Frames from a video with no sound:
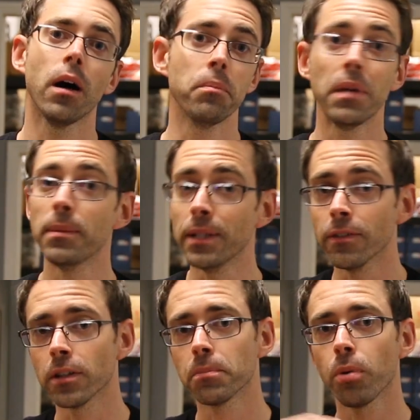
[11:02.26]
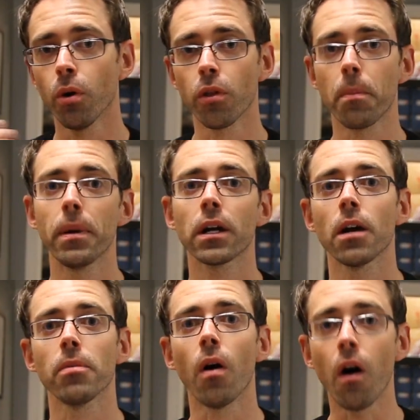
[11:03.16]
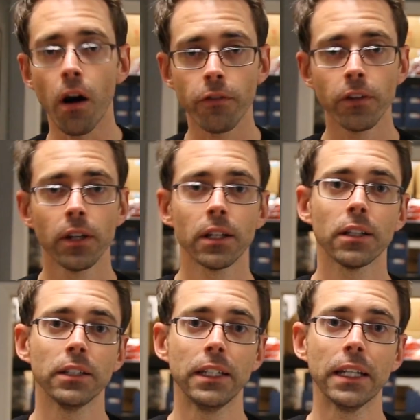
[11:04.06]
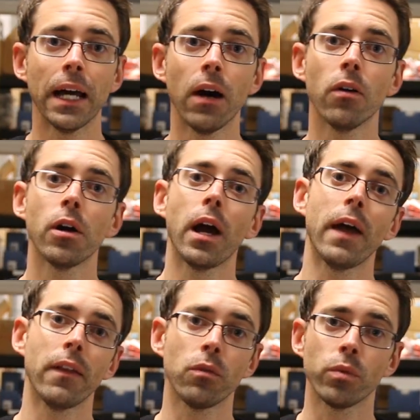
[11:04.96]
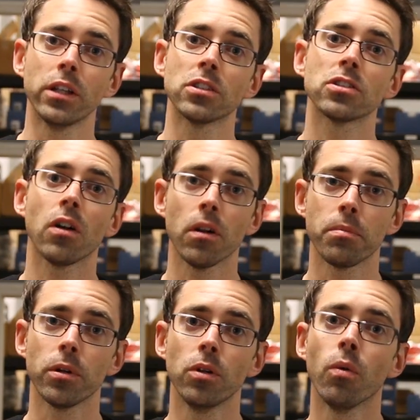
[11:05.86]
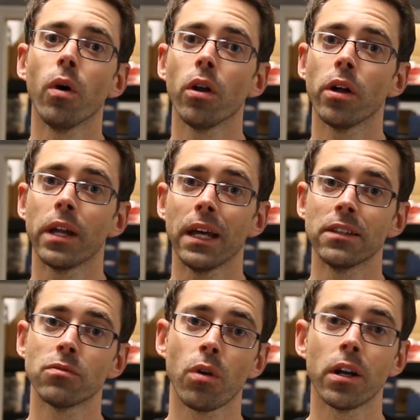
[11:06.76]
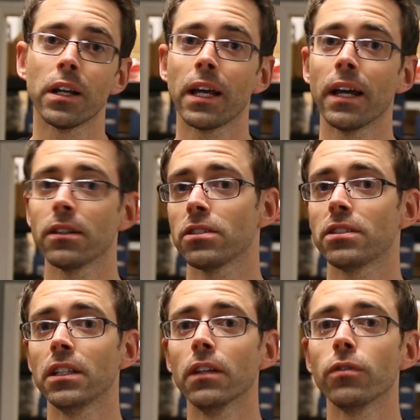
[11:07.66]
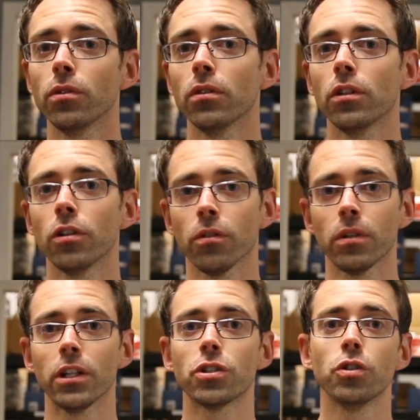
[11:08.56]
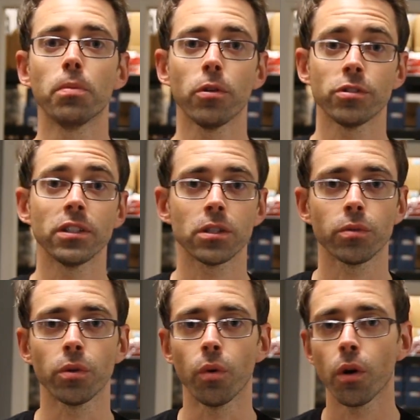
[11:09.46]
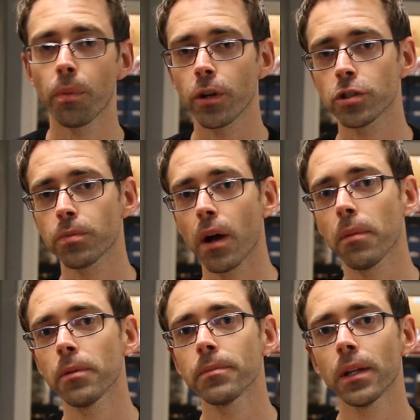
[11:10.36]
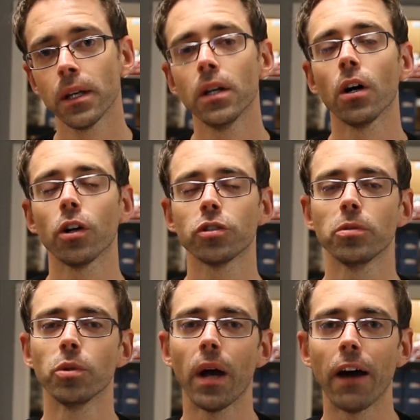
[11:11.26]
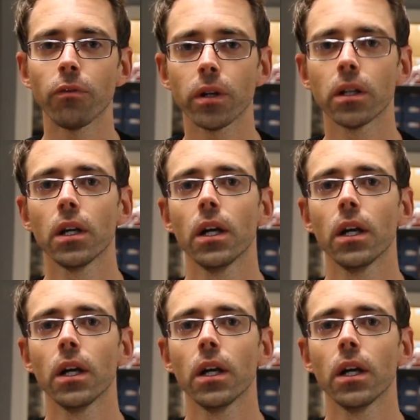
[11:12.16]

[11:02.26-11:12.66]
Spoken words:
Maybe even pull the pickup off, clean it out, and then reinstall it, put new oil in it, and run it again to see if your issue persists with your oil pressure problem, assuming you have one.